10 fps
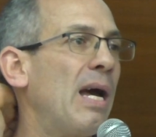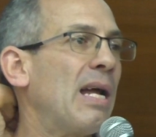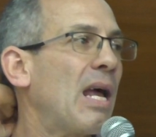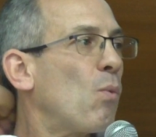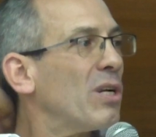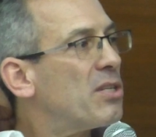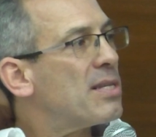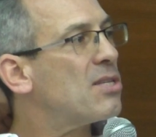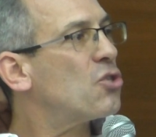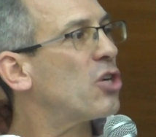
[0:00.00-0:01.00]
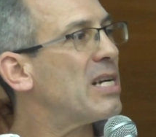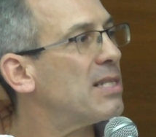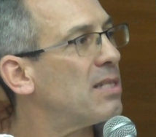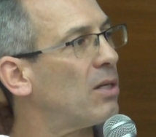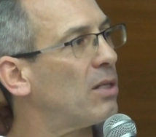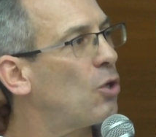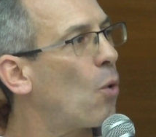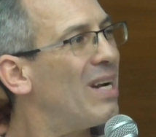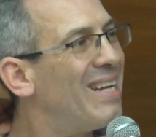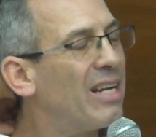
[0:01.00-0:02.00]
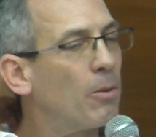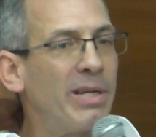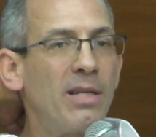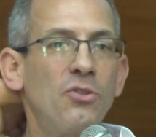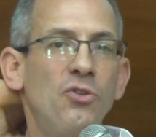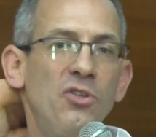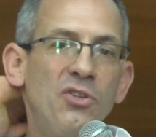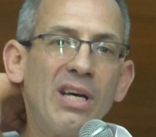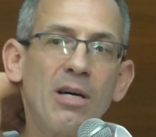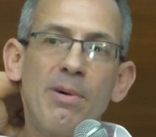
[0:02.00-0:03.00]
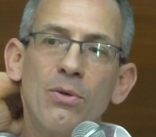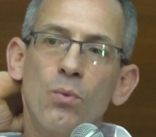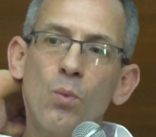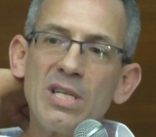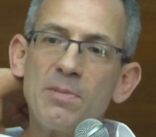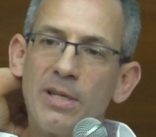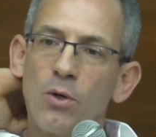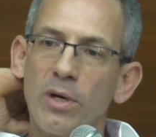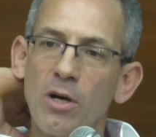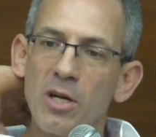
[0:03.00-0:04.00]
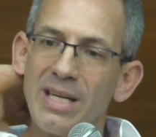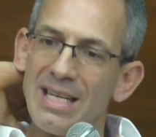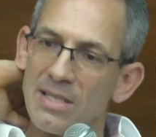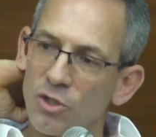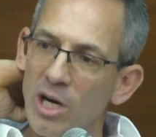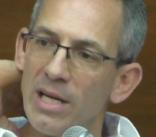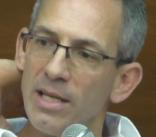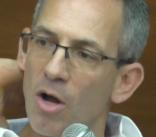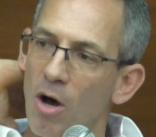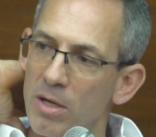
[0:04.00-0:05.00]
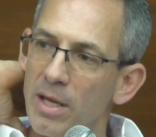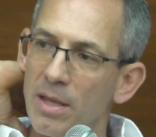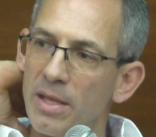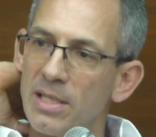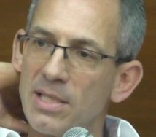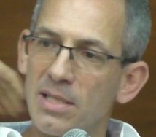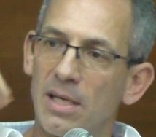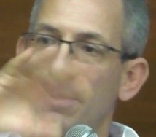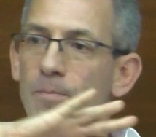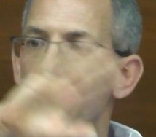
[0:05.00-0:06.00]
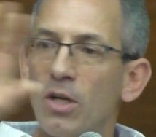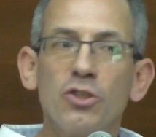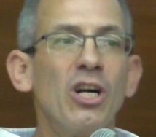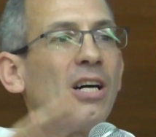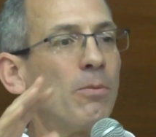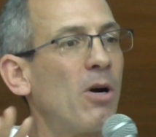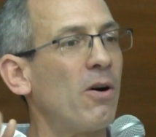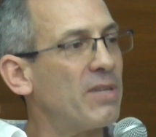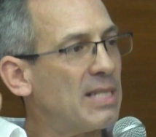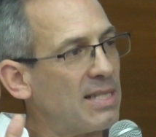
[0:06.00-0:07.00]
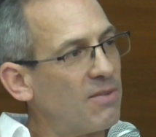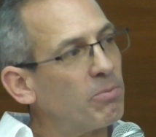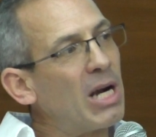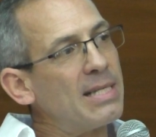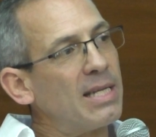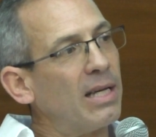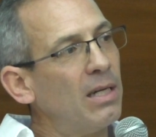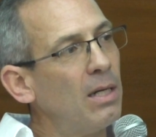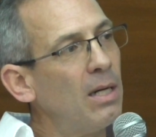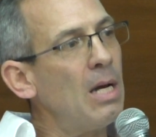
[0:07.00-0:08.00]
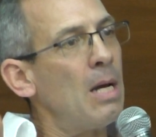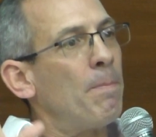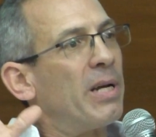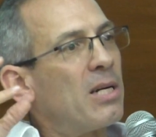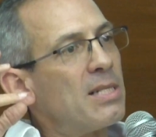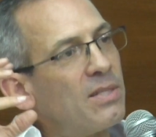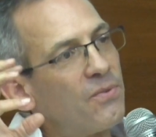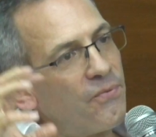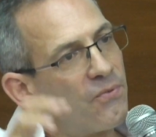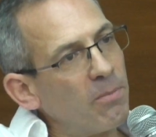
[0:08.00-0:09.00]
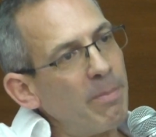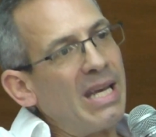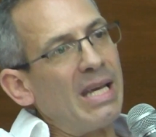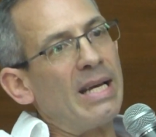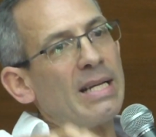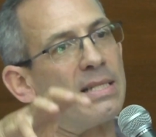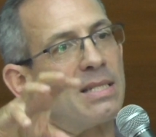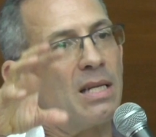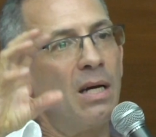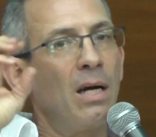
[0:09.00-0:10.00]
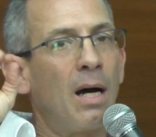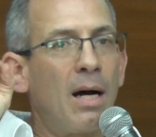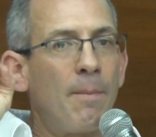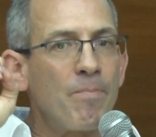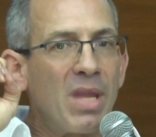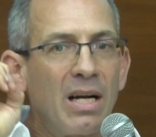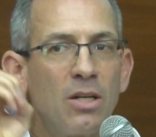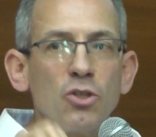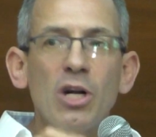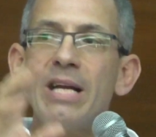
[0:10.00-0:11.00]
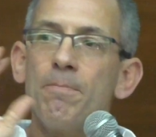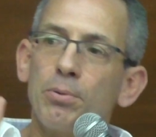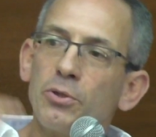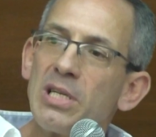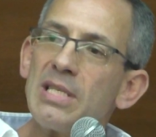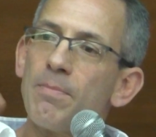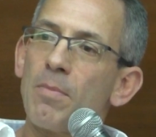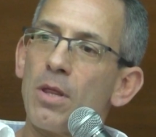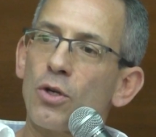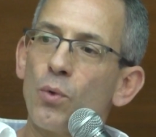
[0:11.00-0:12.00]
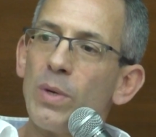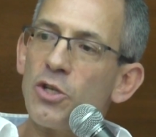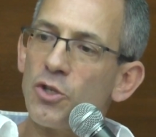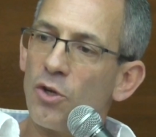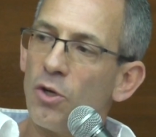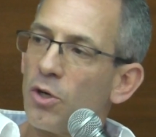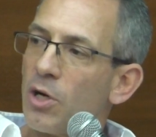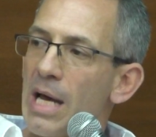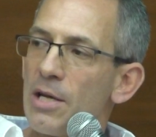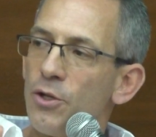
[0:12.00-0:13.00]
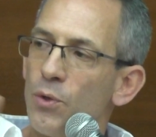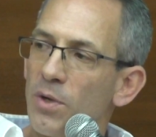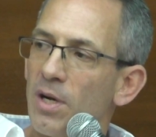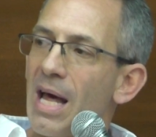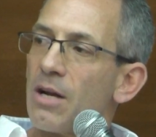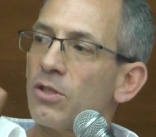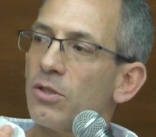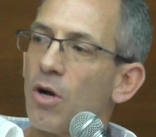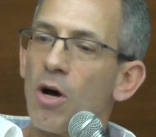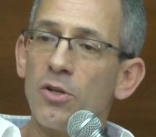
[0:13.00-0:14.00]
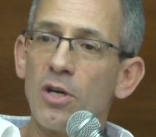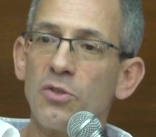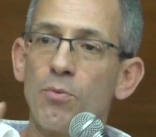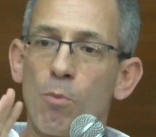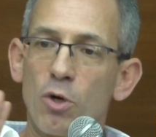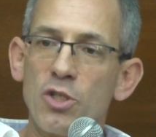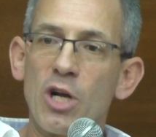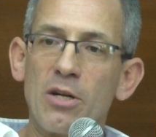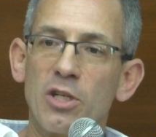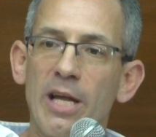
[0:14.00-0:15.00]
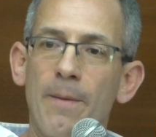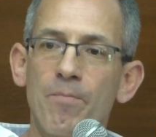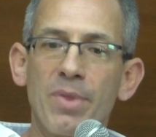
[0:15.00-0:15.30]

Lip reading: And I want to stress, go a little bit into detail about what has been going on in Israeli law in this realm of excessive pricing, because for me it's a great prism through which to look at unilateral conduct more generally.